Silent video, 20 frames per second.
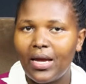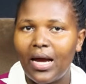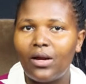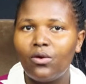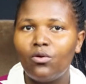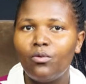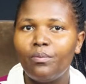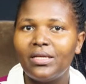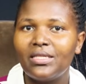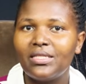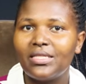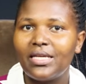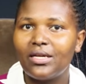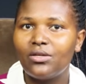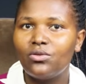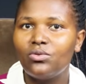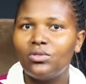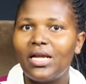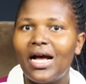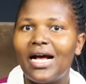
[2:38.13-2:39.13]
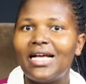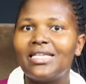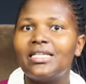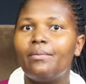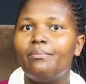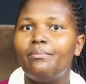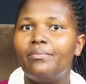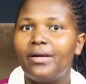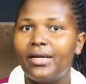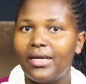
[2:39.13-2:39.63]
An open circuit has
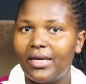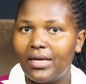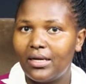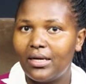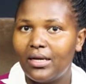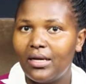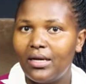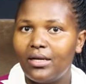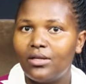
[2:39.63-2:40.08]
a break,